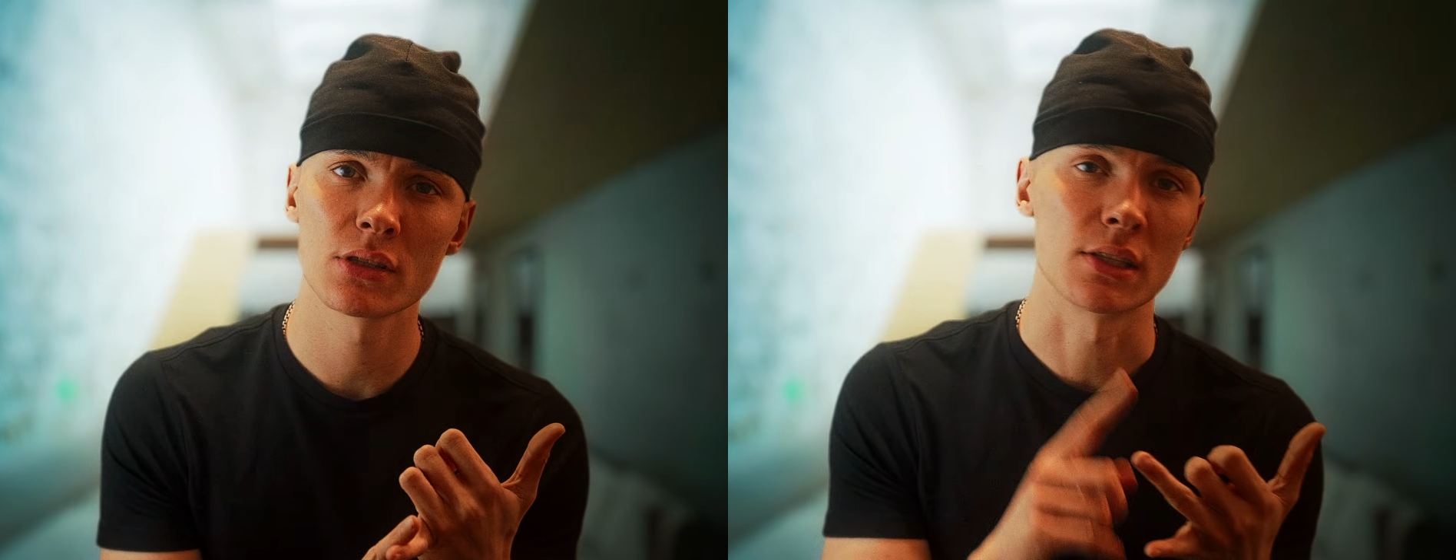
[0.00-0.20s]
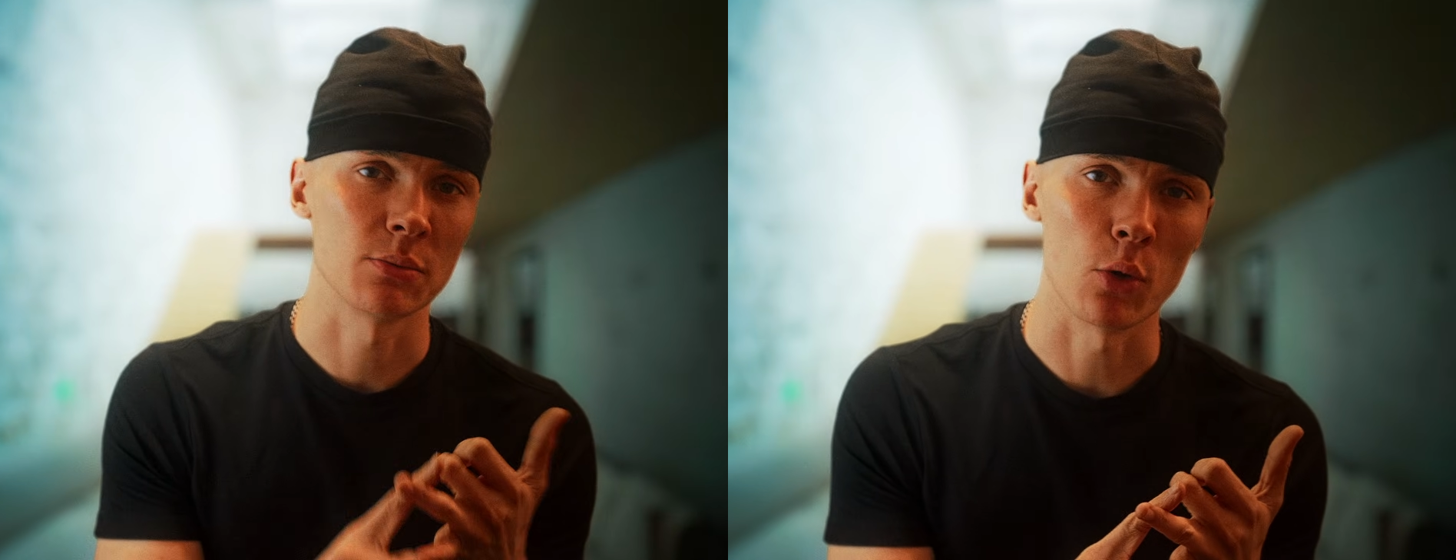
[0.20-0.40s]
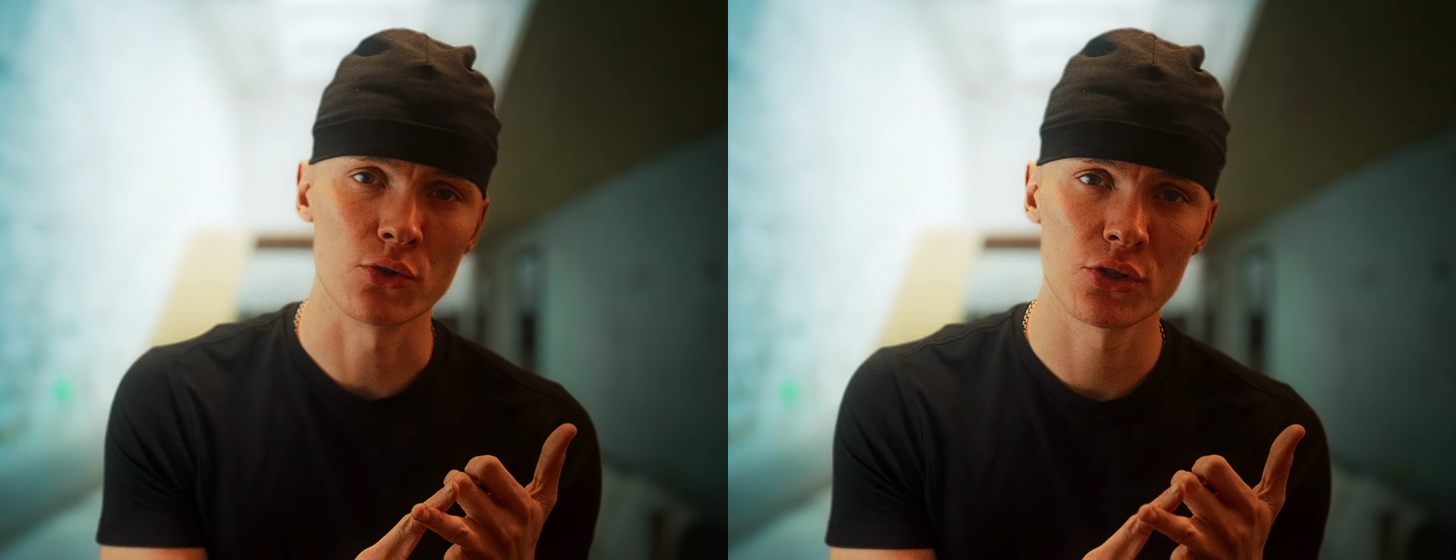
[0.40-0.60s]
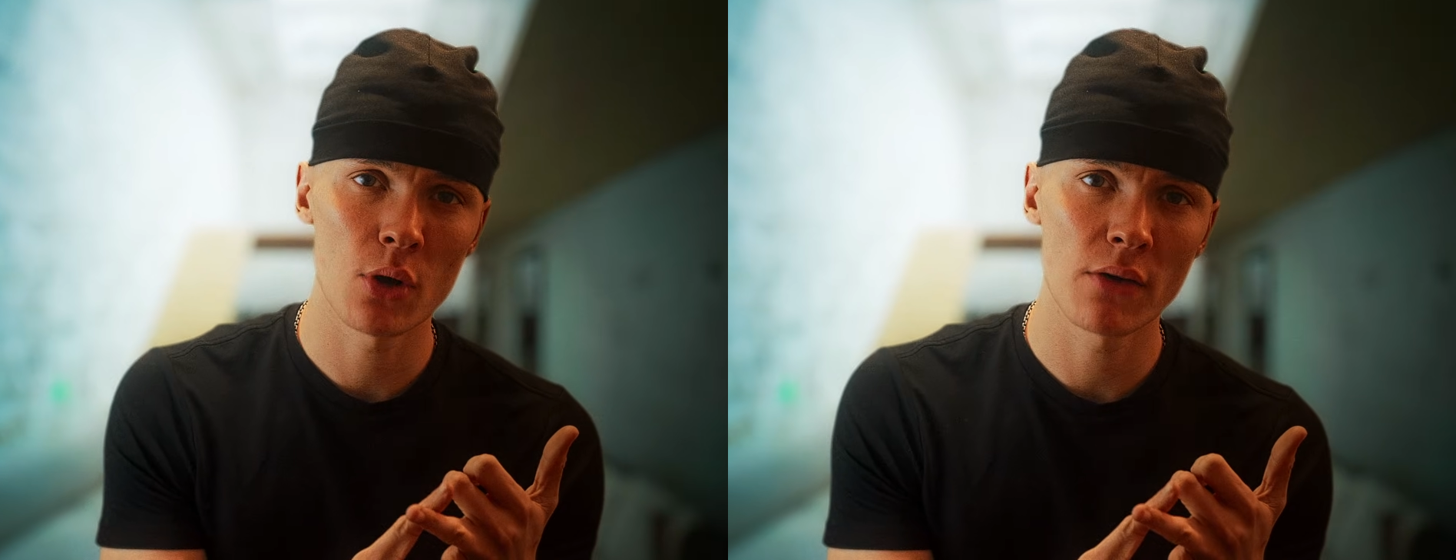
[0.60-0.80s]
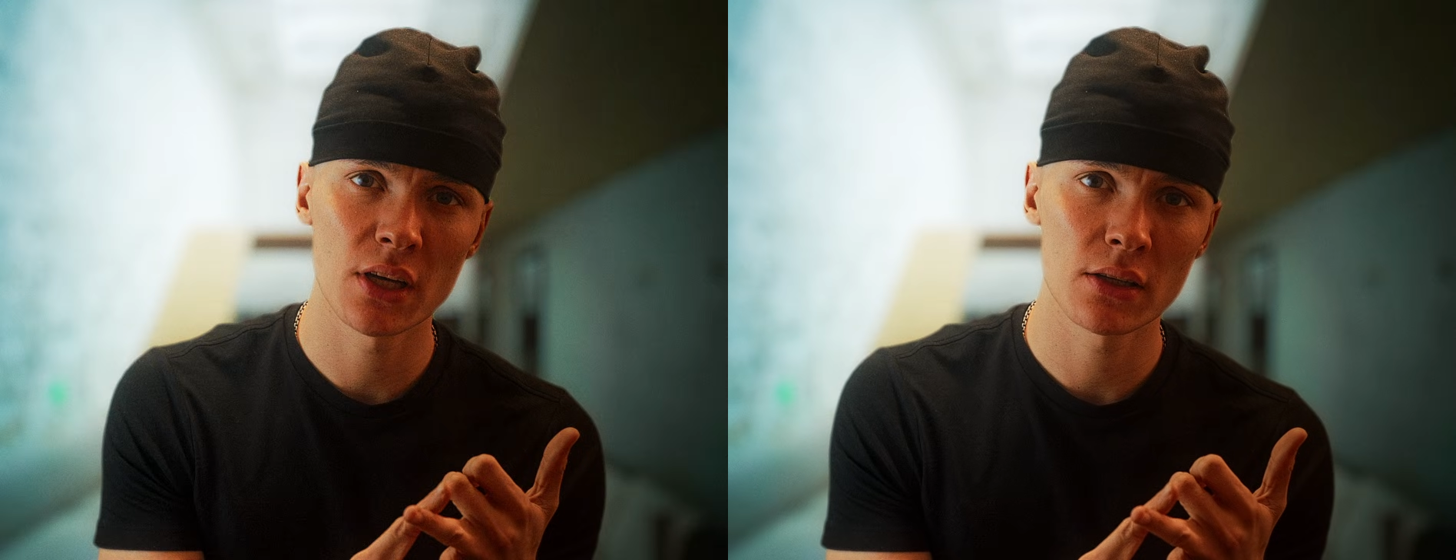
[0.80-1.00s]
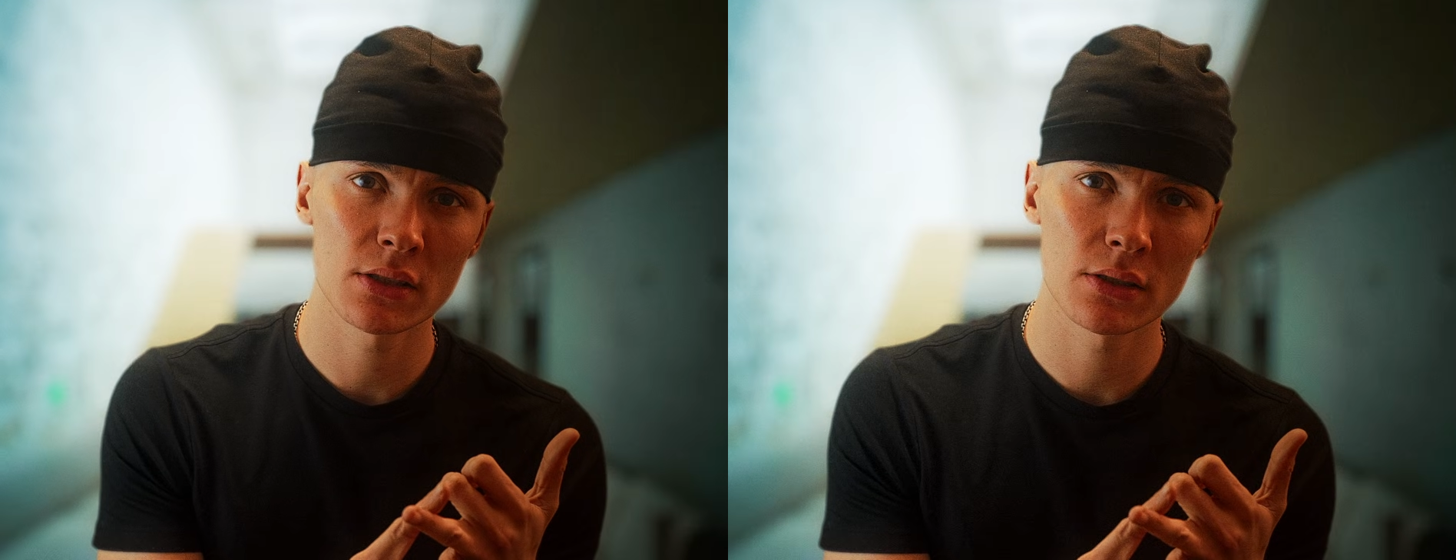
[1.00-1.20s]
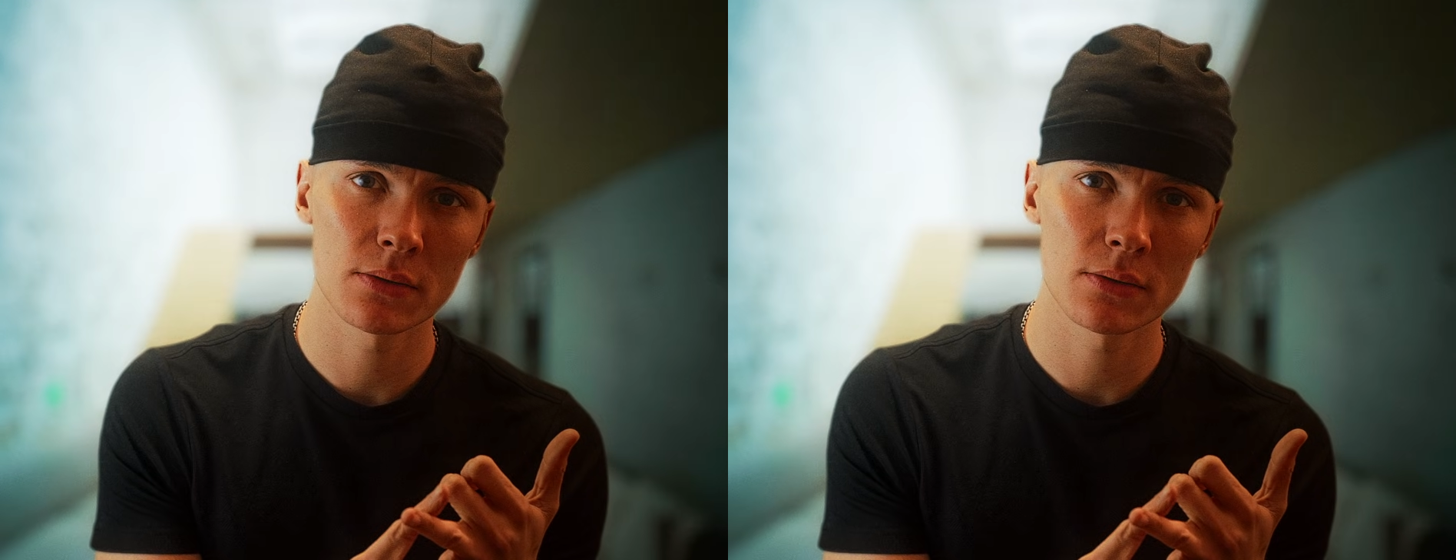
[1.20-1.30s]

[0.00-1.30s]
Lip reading: exposure offsets,